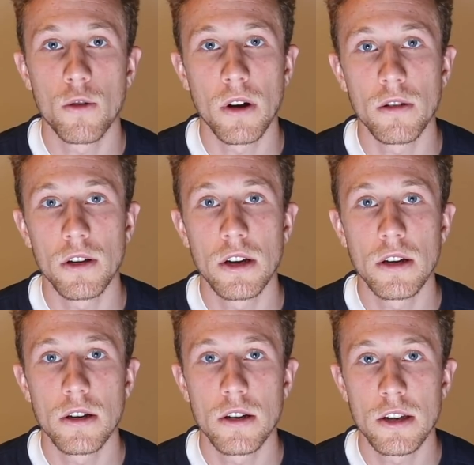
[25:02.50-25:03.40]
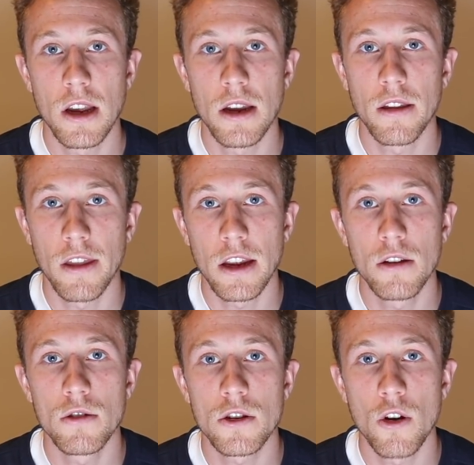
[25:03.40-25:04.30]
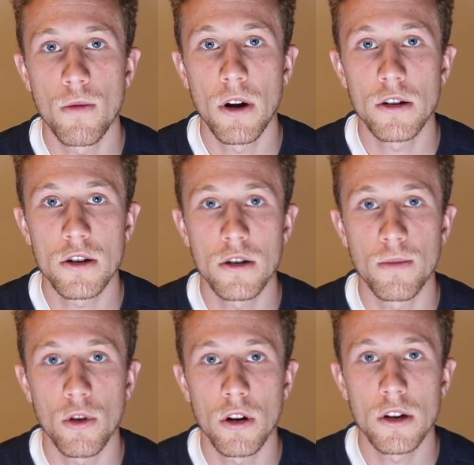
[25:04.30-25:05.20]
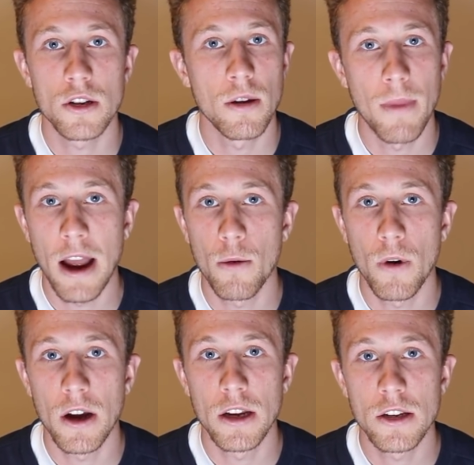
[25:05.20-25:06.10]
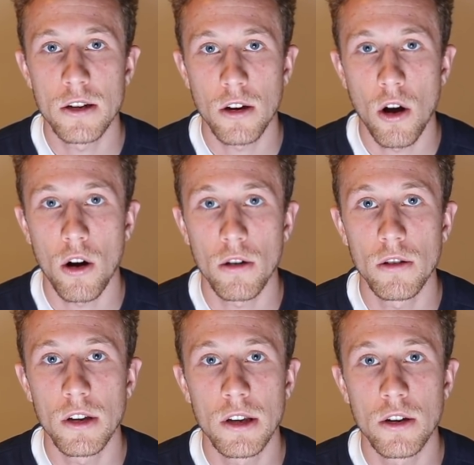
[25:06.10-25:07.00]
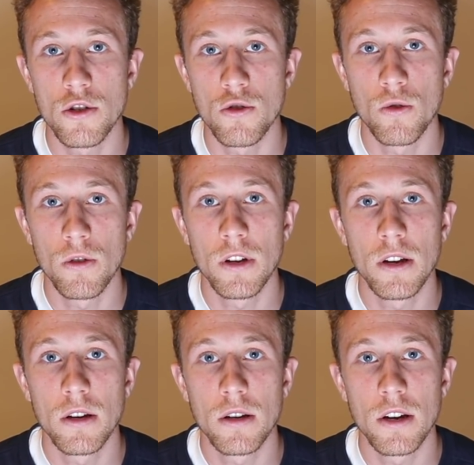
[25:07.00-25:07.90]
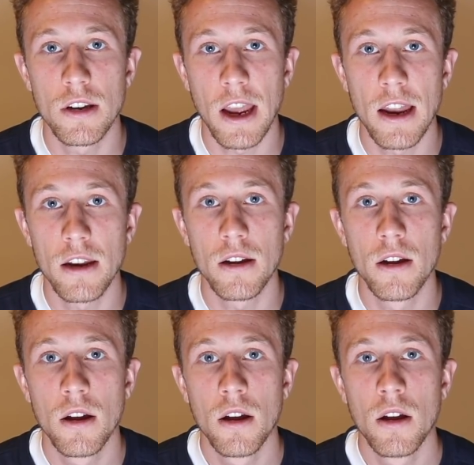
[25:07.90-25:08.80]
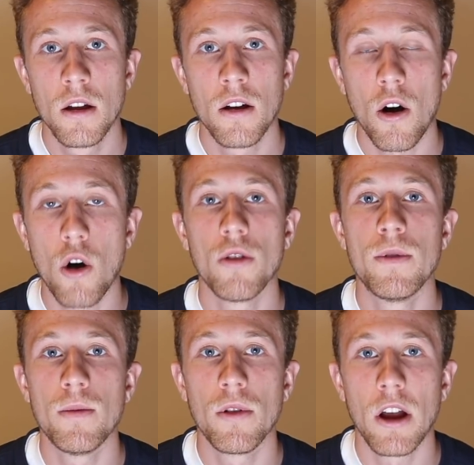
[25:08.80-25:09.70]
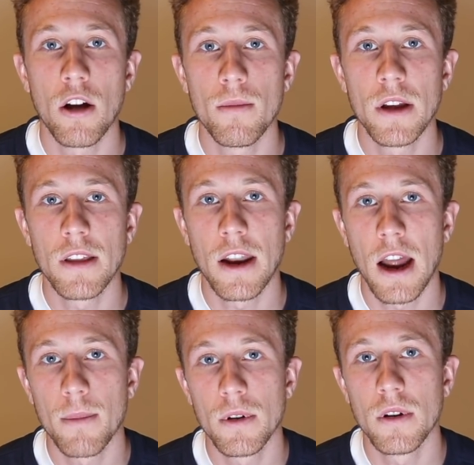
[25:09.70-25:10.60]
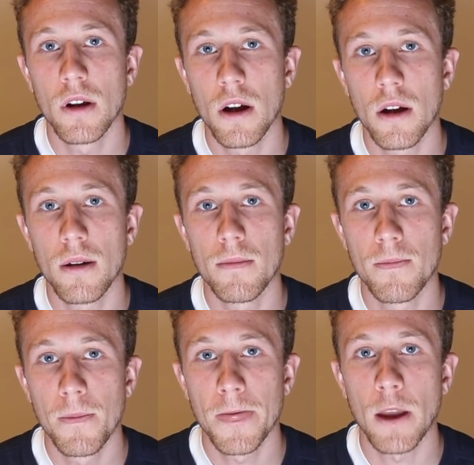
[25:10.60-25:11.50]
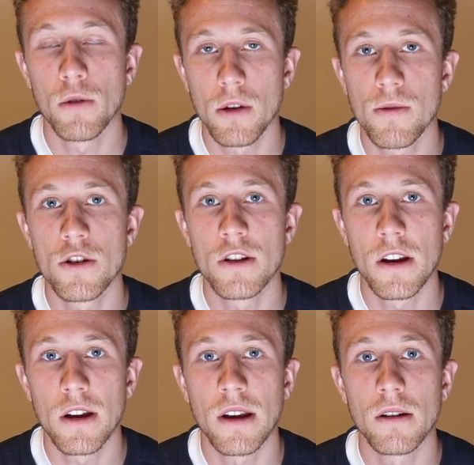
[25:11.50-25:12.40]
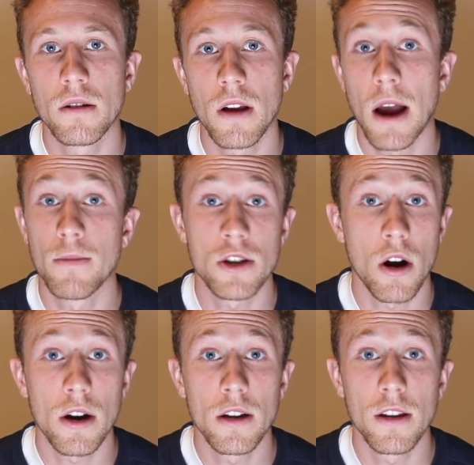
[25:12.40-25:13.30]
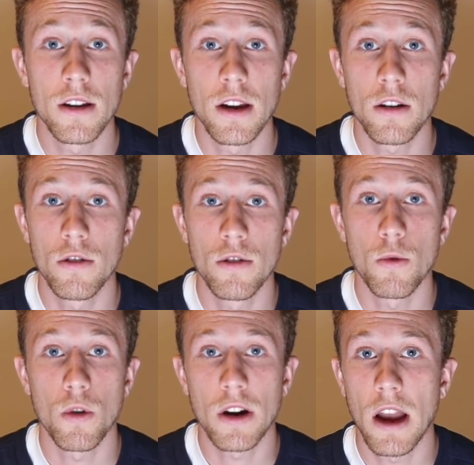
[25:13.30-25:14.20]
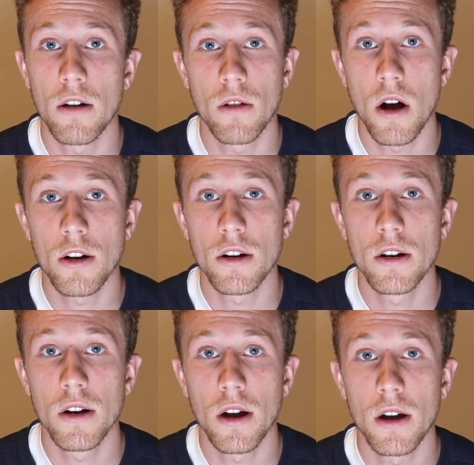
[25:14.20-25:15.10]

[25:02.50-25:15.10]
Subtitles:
quickly say thank you so much to Brooks, to Matt Weiss, to Carly, to Julie, to Danny, all the people that helped make that happen. I really appreciate it, and I'm sorry that it couldn't work out longer,